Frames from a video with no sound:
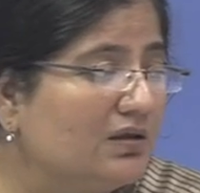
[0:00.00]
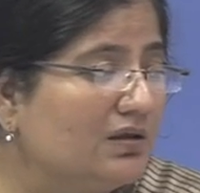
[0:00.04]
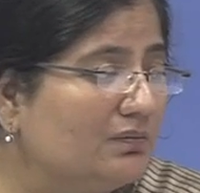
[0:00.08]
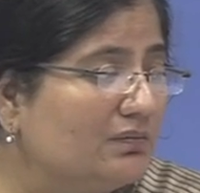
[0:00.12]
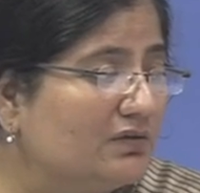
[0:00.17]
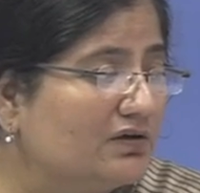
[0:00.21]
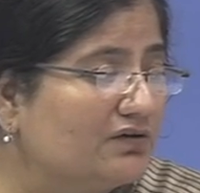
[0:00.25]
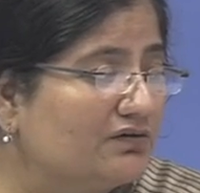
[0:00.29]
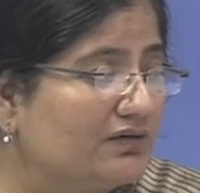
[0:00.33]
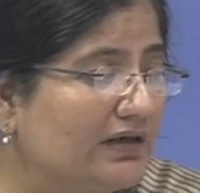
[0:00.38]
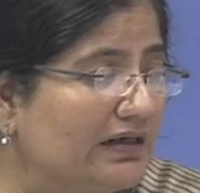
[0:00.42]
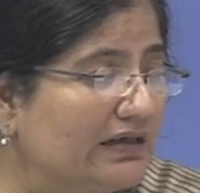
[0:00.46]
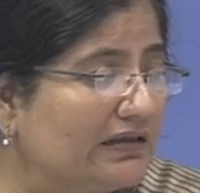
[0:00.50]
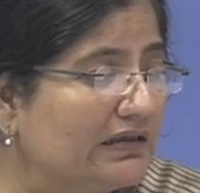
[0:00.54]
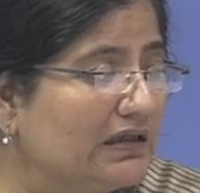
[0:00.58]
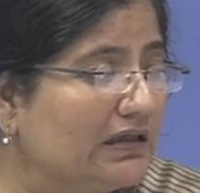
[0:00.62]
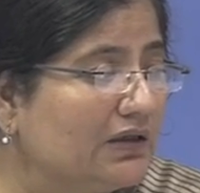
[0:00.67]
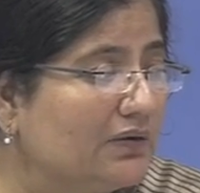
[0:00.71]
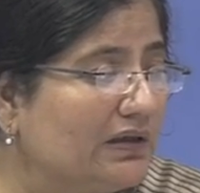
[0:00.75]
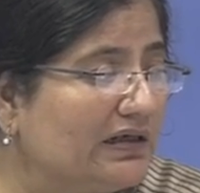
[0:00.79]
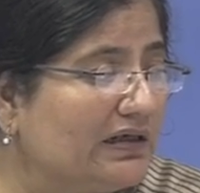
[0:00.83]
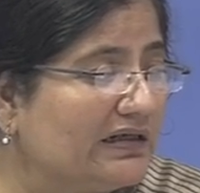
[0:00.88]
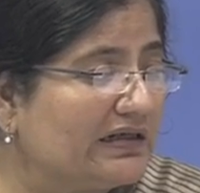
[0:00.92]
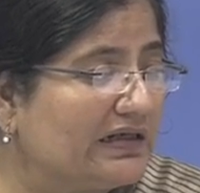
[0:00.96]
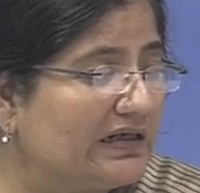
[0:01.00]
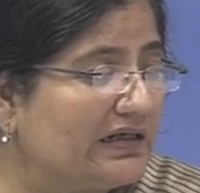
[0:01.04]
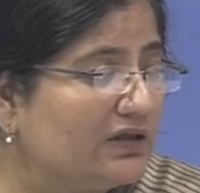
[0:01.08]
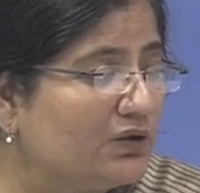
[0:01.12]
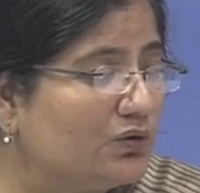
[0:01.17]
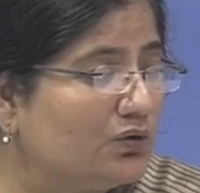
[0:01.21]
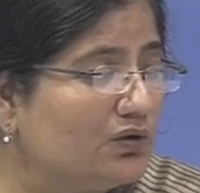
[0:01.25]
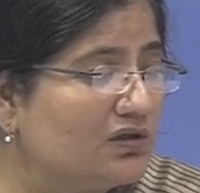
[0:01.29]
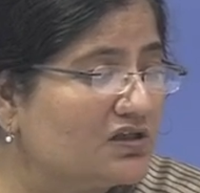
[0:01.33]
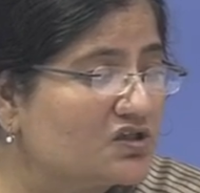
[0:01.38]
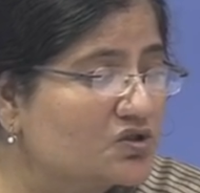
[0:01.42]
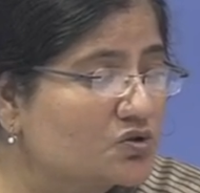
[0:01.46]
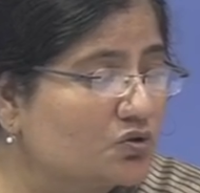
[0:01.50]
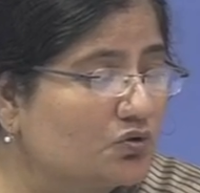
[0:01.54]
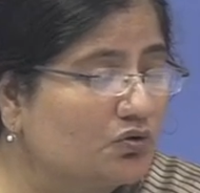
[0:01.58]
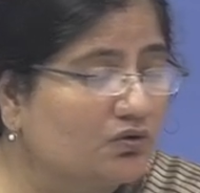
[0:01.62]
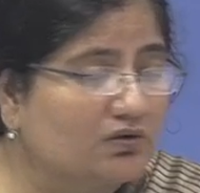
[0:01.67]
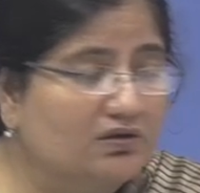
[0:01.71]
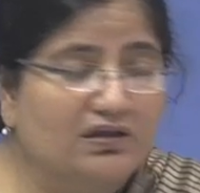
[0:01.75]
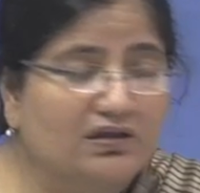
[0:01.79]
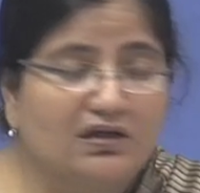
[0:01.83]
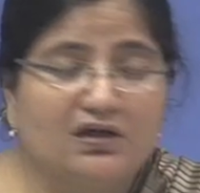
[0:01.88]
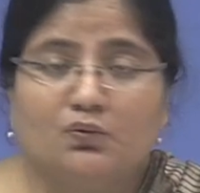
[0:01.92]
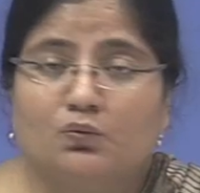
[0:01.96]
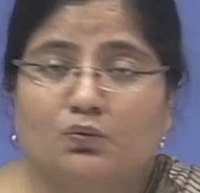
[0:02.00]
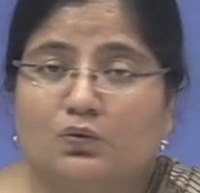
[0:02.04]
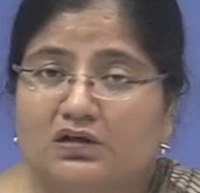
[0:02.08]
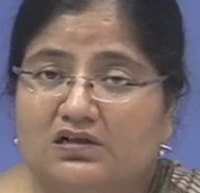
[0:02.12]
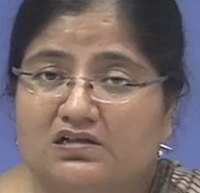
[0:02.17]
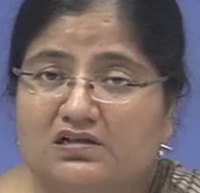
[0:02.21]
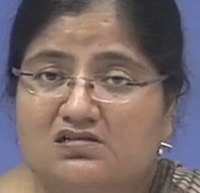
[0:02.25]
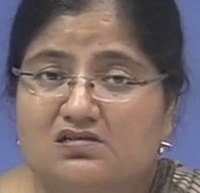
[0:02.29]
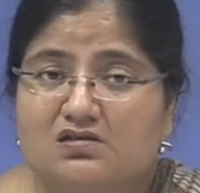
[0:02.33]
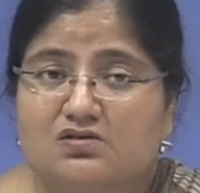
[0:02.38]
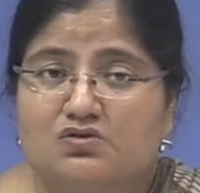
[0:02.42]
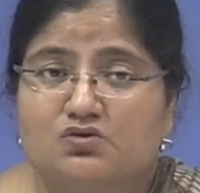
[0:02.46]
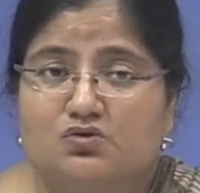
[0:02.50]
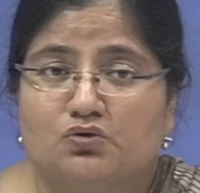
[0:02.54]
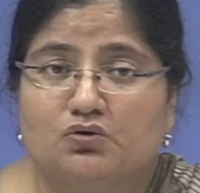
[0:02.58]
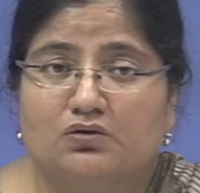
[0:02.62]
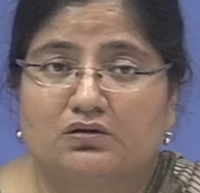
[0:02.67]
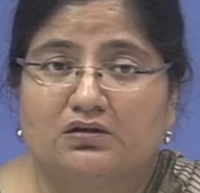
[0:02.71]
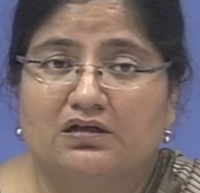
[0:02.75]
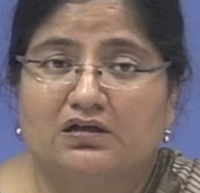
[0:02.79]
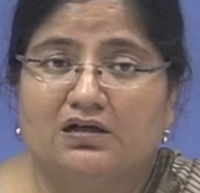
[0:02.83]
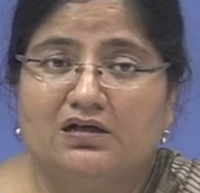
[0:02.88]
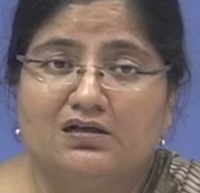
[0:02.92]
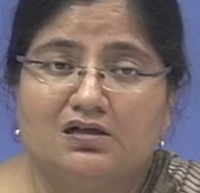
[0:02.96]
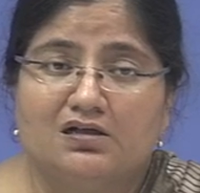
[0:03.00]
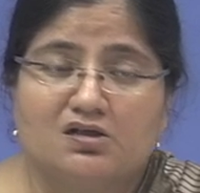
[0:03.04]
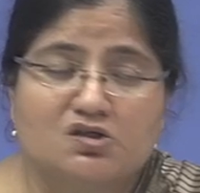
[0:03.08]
But right now I'll tell you a scorecard. What is the scorecard? A